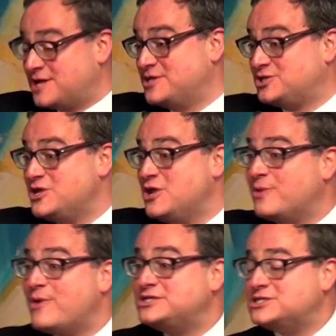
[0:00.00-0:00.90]
Commission.
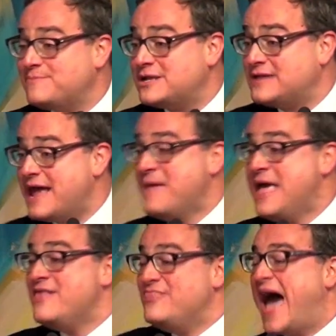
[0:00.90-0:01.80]
Human rights is their middle name.
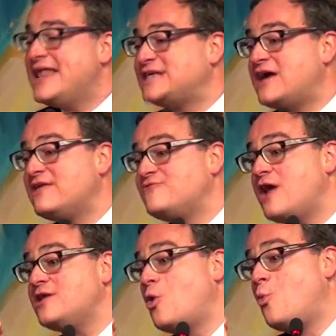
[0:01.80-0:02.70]
That is how they've
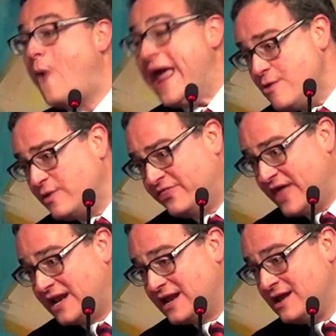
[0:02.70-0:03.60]
gotten away with
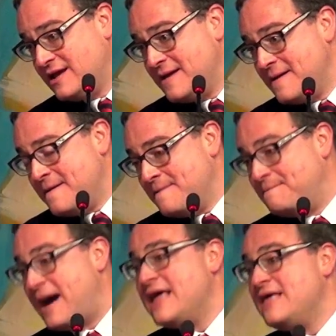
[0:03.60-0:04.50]
it.
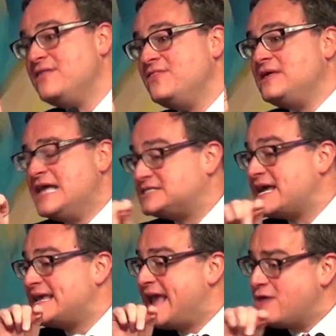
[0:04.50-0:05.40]
It's
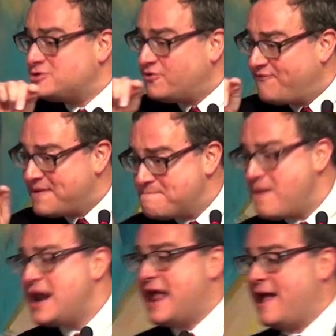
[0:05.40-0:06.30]
like counterfeit
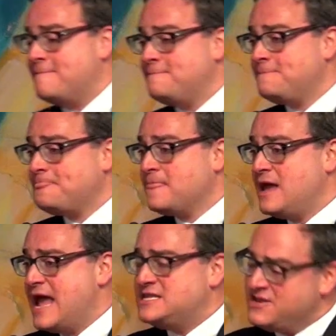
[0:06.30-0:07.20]
money.
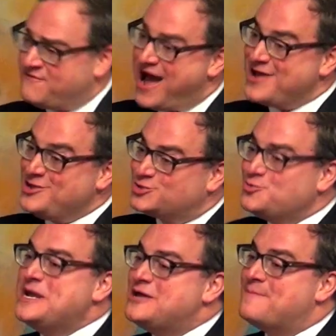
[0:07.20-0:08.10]
It devalues
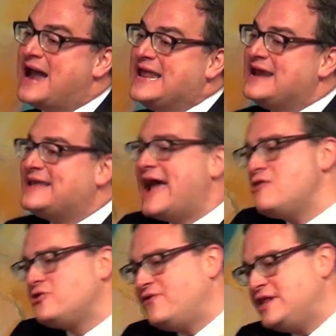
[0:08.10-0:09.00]
real money, and
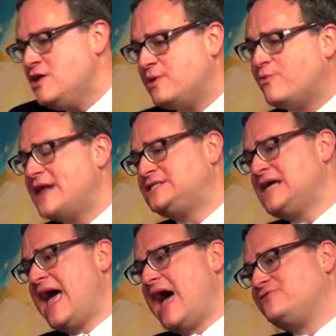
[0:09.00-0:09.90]
counterfeit human rights
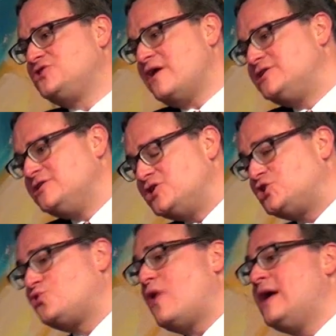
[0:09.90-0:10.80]
have started to
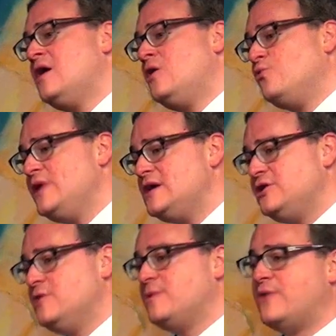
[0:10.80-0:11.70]
destroy real
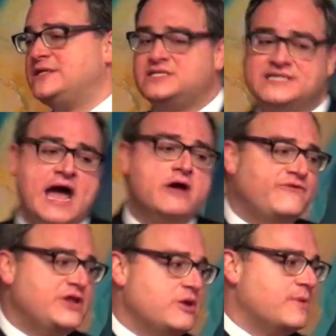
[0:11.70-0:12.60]
human rights. This
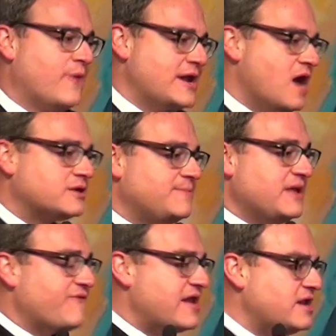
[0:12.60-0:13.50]
counterfeit human right not to be
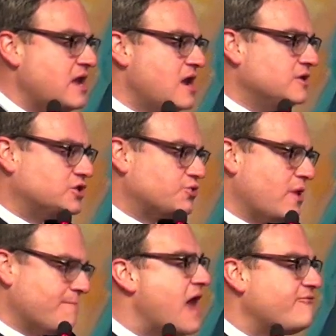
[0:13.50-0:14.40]
offended
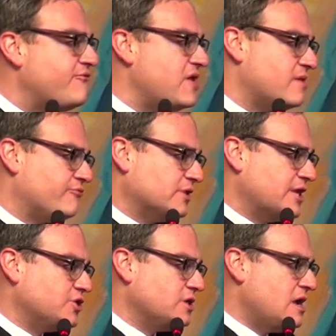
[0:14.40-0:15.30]
destroyed my freedom of
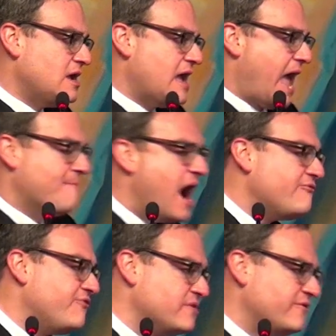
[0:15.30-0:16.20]
religion and my
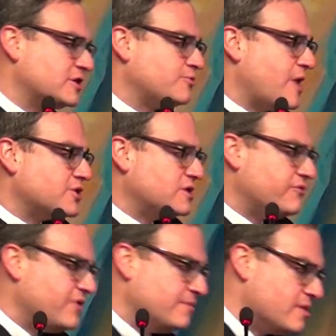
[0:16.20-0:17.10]
freedom of expression
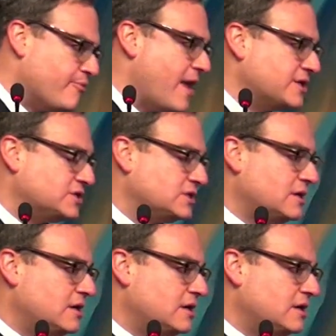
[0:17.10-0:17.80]
and freedom of the press.